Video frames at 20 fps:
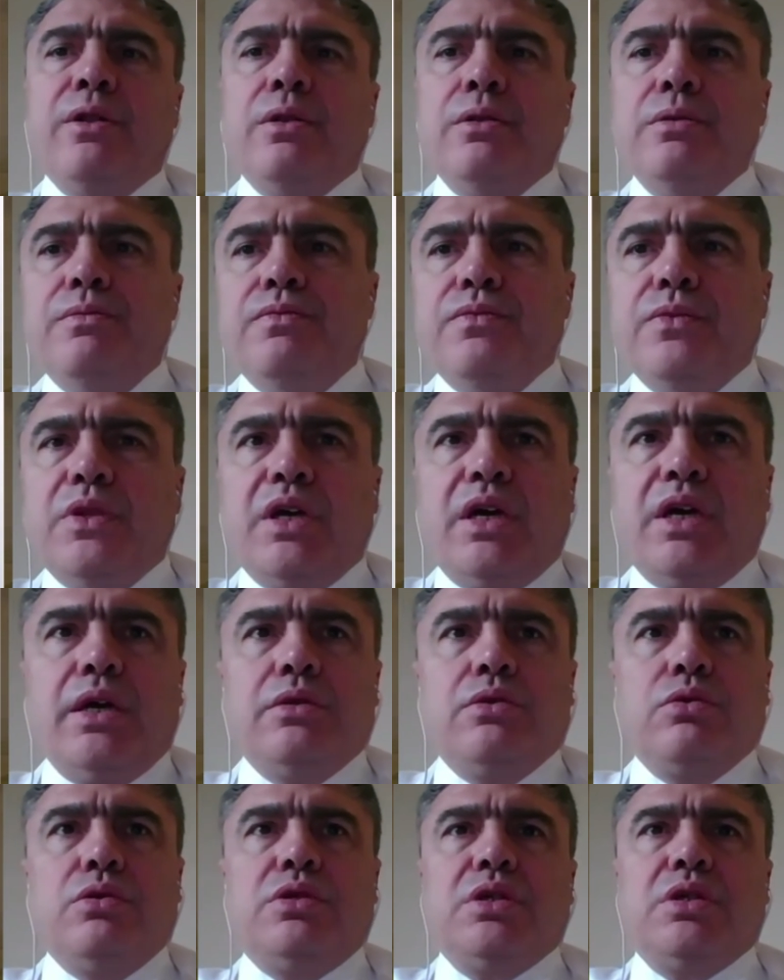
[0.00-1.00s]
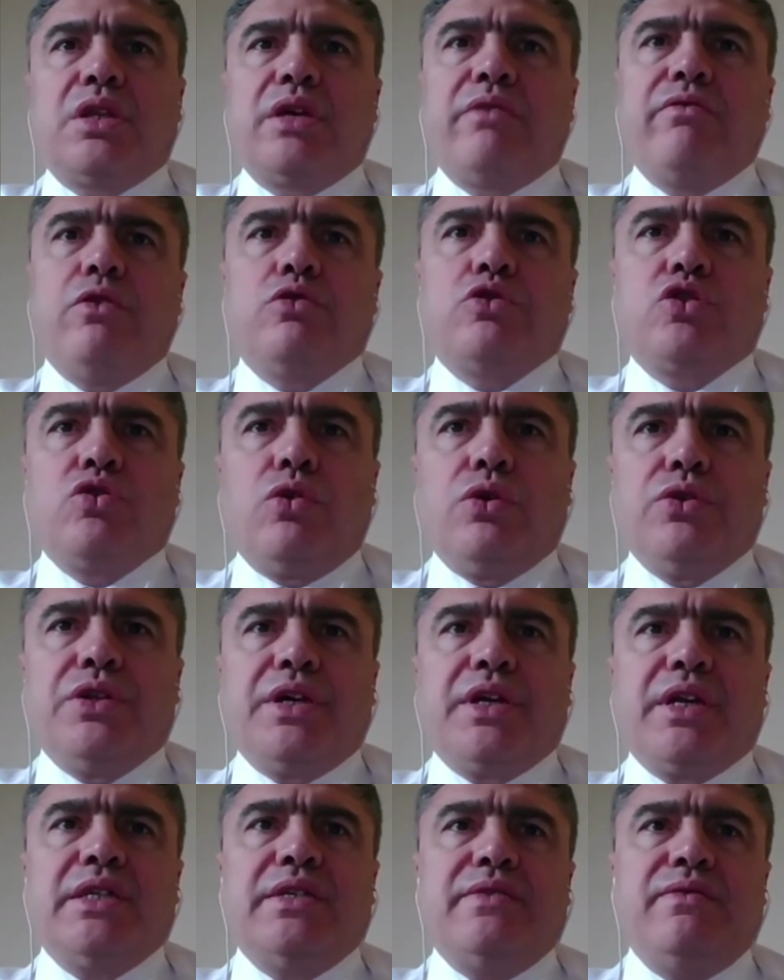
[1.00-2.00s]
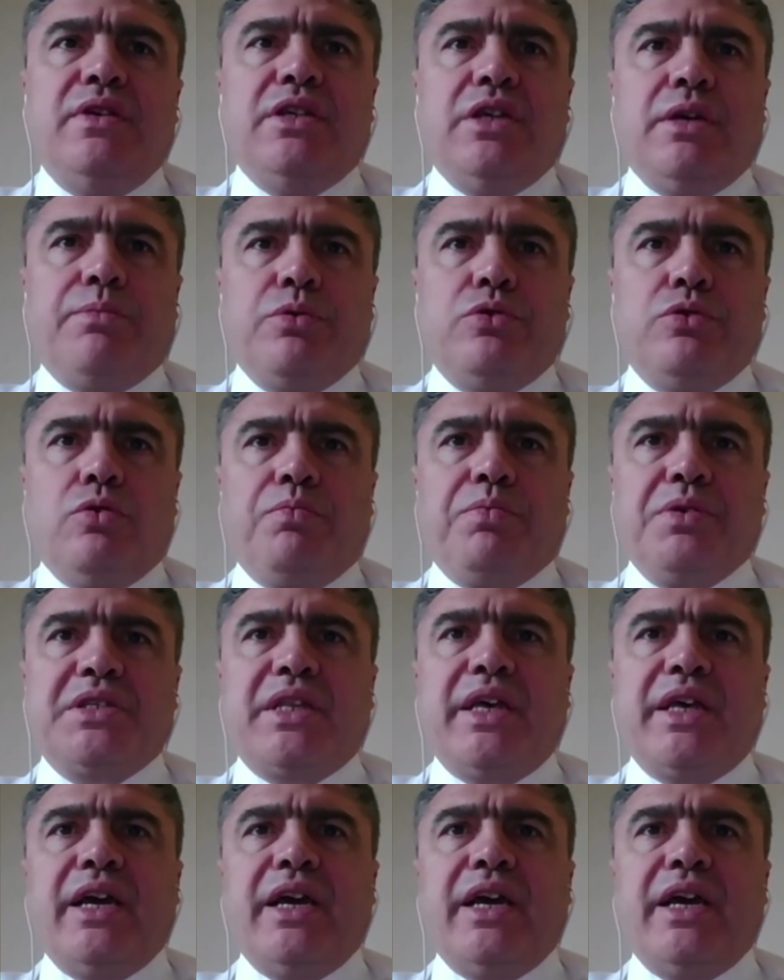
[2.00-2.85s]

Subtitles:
It means evolutionary development by